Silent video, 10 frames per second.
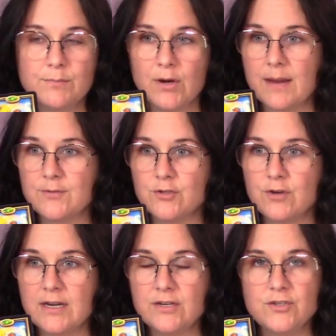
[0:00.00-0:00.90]
Perhaps you're
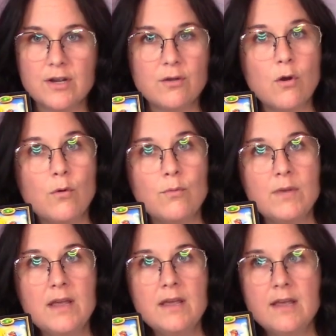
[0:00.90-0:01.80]
trying to juggle
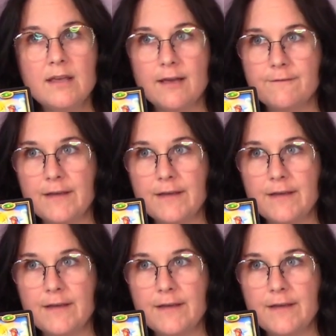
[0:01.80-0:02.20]
home, uh,